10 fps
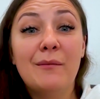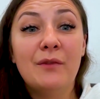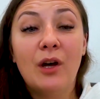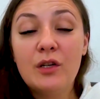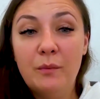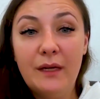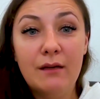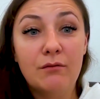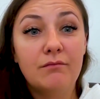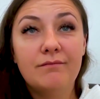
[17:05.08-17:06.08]
not
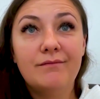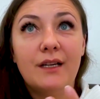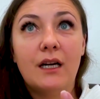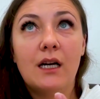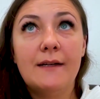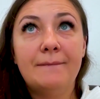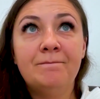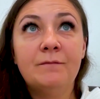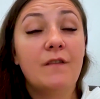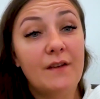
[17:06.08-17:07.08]
be
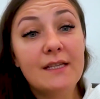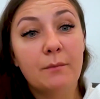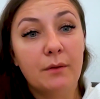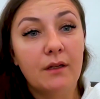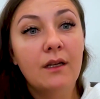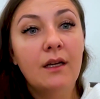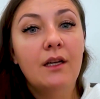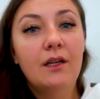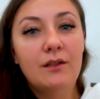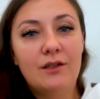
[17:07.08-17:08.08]
feasible
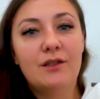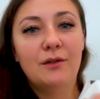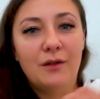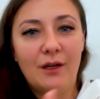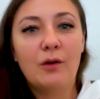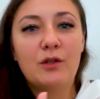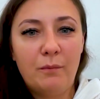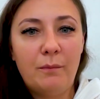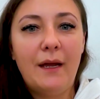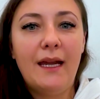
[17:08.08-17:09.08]
to
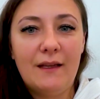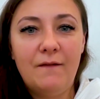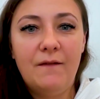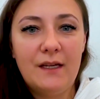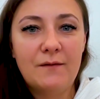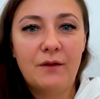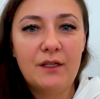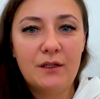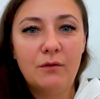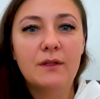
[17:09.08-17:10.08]
pay the fees for
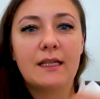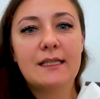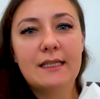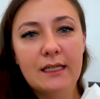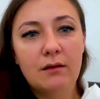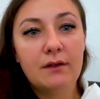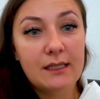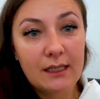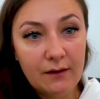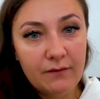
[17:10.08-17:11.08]
these tools and still
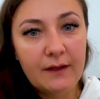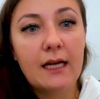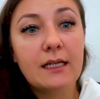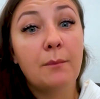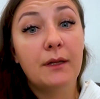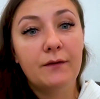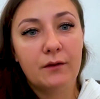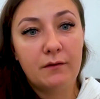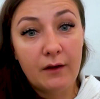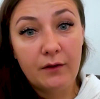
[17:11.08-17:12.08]
receive that
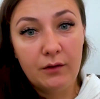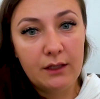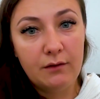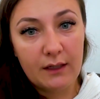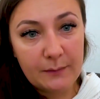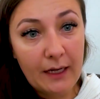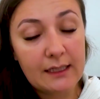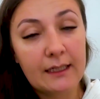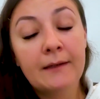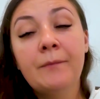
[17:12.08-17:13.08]
uplifted revenue that you're
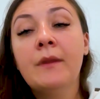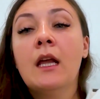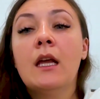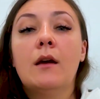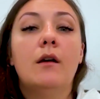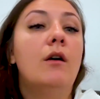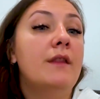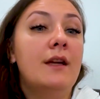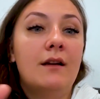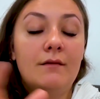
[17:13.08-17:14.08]
expecting. On
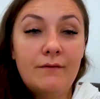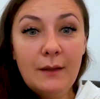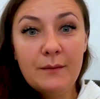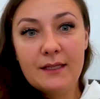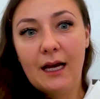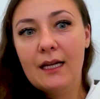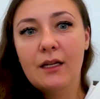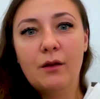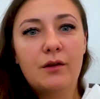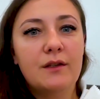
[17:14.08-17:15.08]
the flip side,
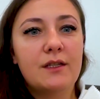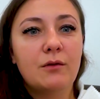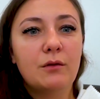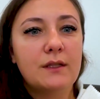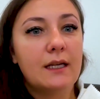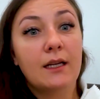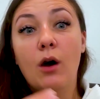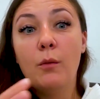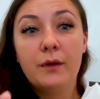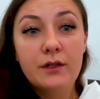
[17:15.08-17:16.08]
those tools that are
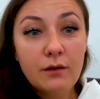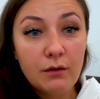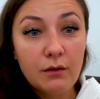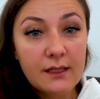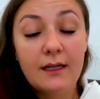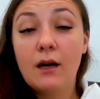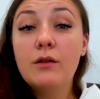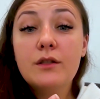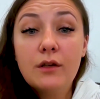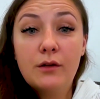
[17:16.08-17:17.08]
open source that are
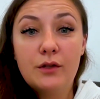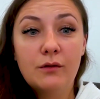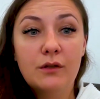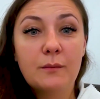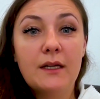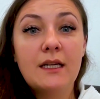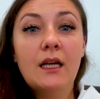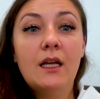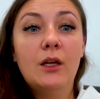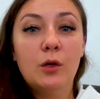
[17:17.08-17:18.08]
also good tools, but
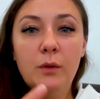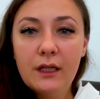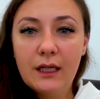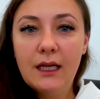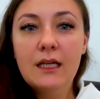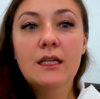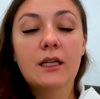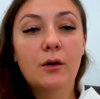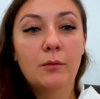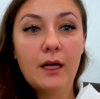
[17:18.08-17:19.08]
you will need
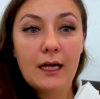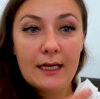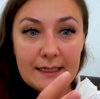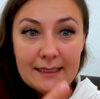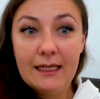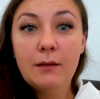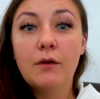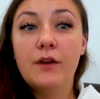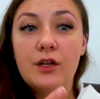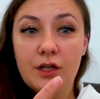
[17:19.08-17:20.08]
a team
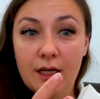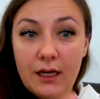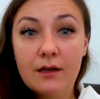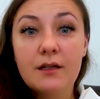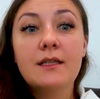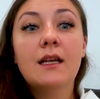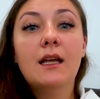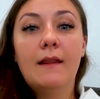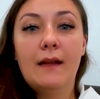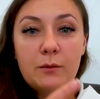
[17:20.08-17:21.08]
of engineers
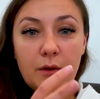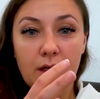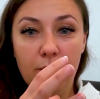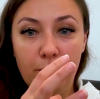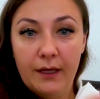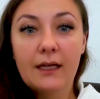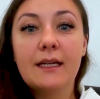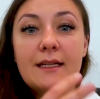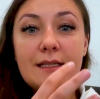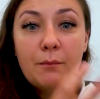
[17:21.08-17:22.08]
that will build
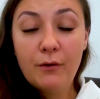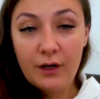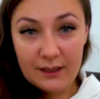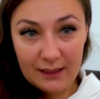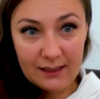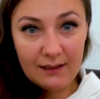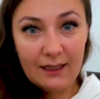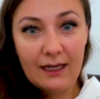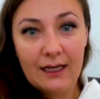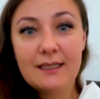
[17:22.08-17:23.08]
and support it,
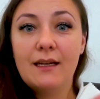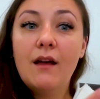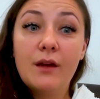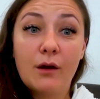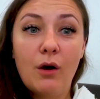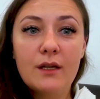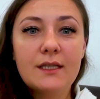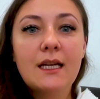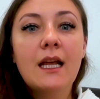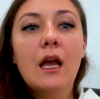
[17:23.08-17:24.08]
and it's another cost.
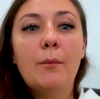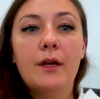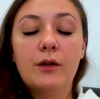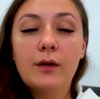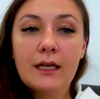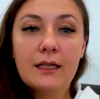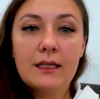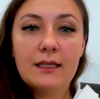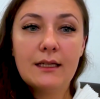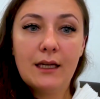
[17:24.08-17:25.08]
But you can,
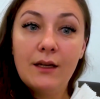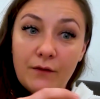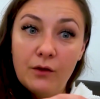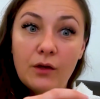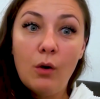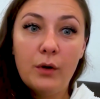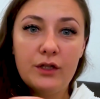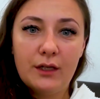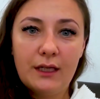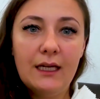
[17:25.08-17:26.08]
if you know what
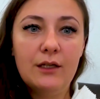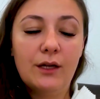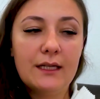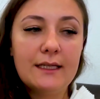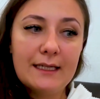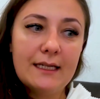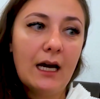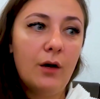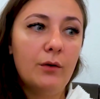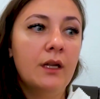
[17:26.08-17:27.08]
you need, you can sit
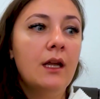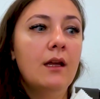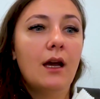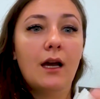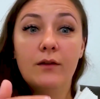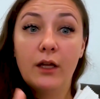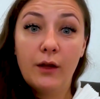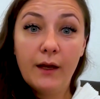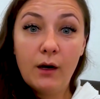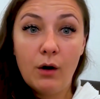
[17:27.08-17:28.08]
down, evaluate
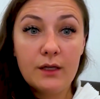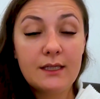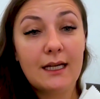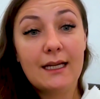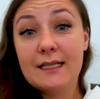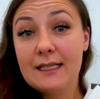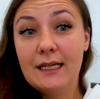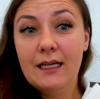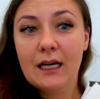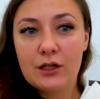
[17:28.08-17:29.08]
the cost, and
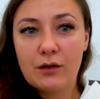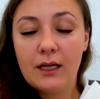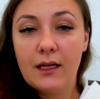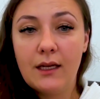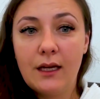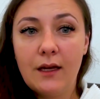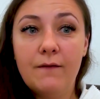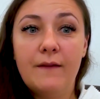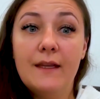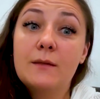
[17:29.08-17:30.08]
see actually
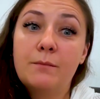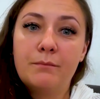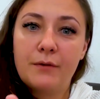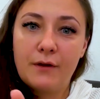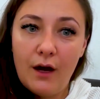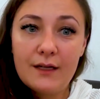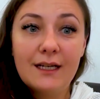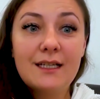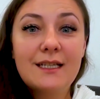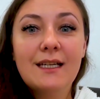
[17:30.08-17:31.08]
if this
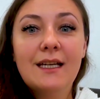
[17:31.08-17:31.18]
product